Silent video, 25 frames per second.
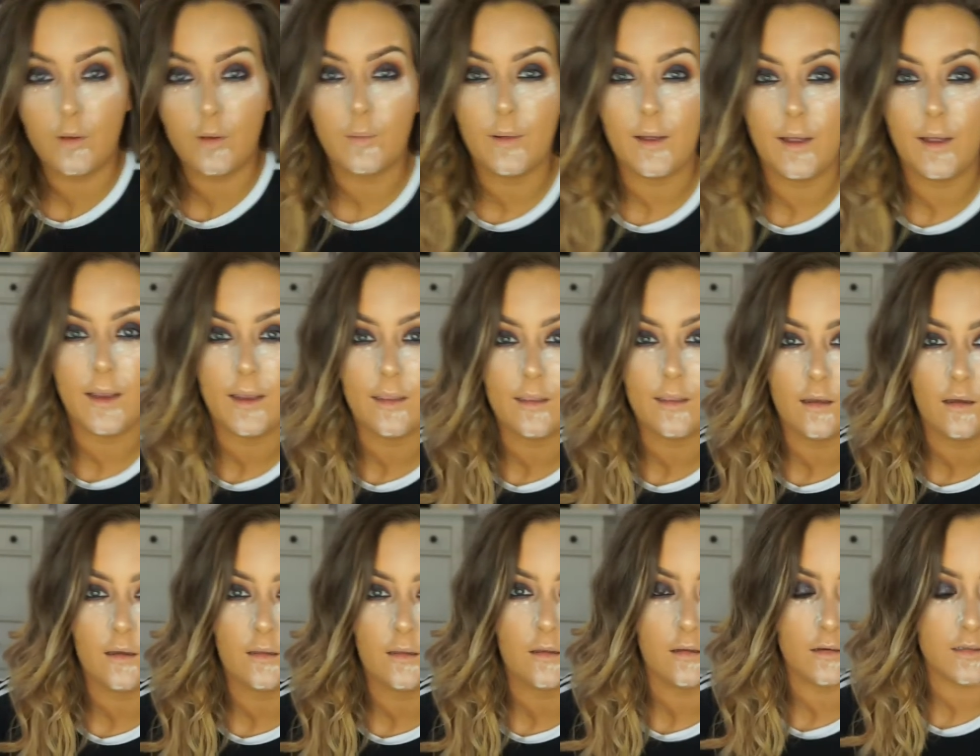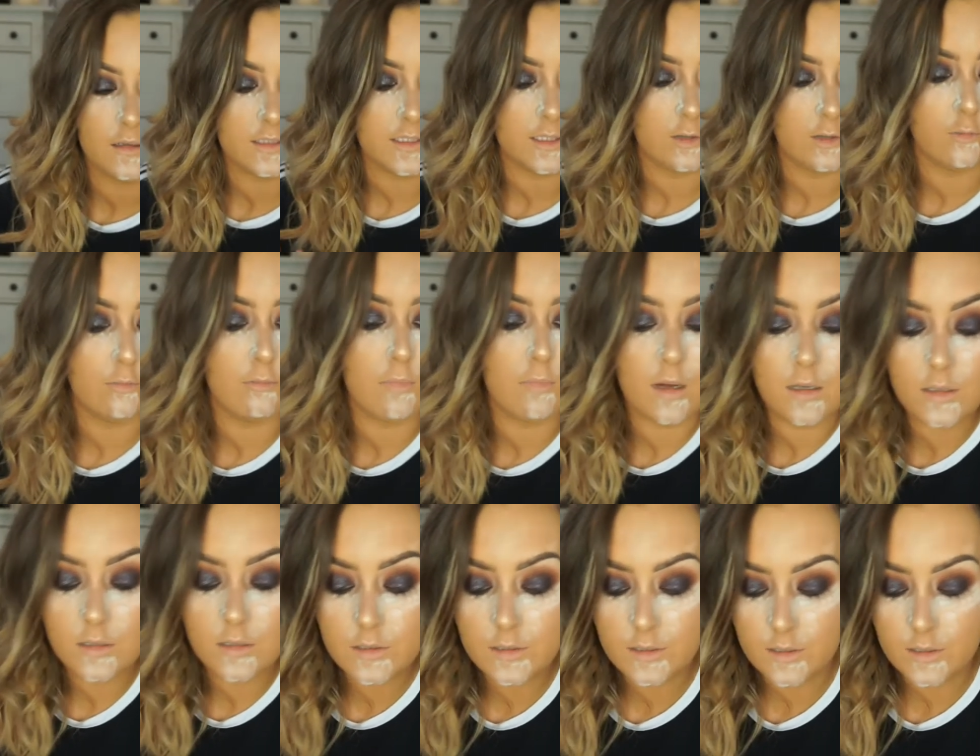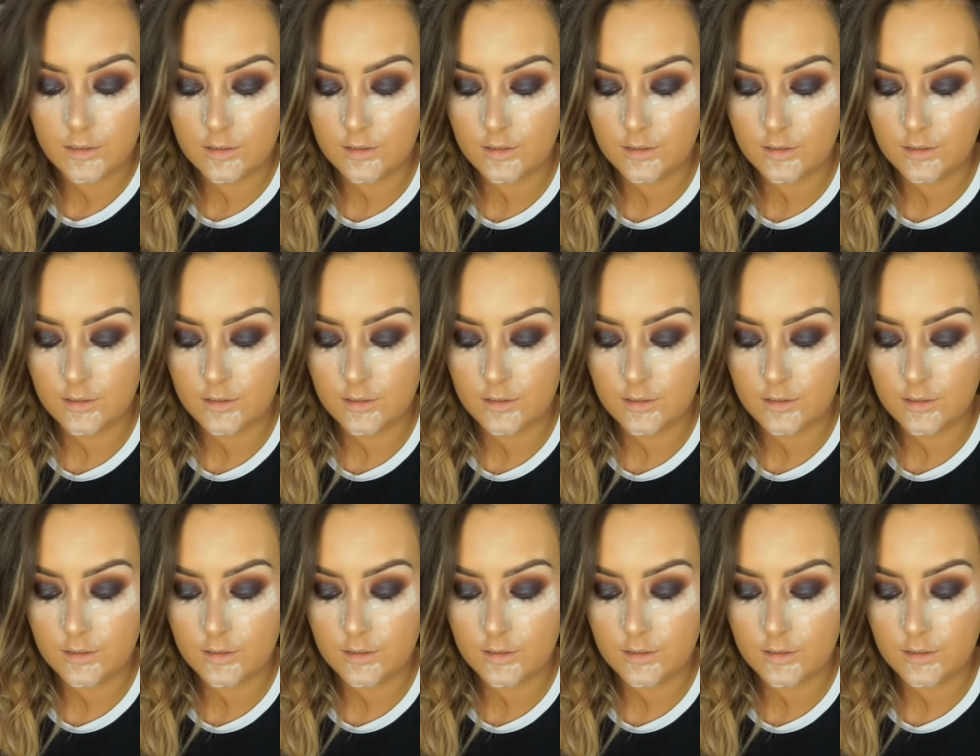a bit of highlighter there still, but